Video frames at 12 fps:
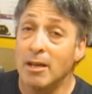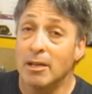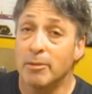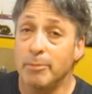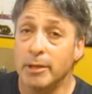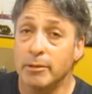
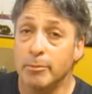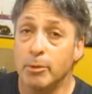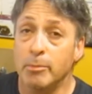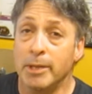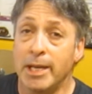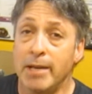I'm Barry
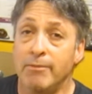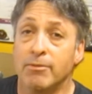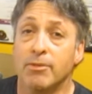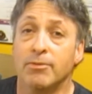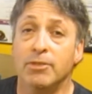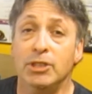Birmingham
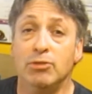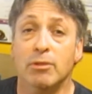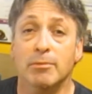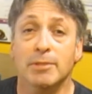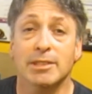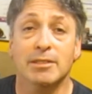for
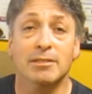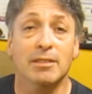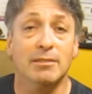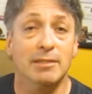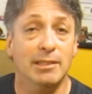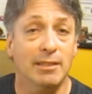
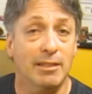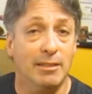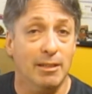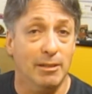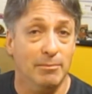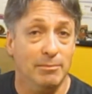
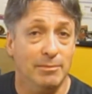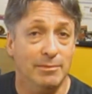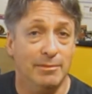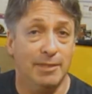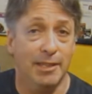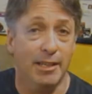freedrumlessonsonline.com.
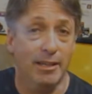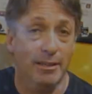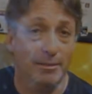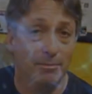Take care.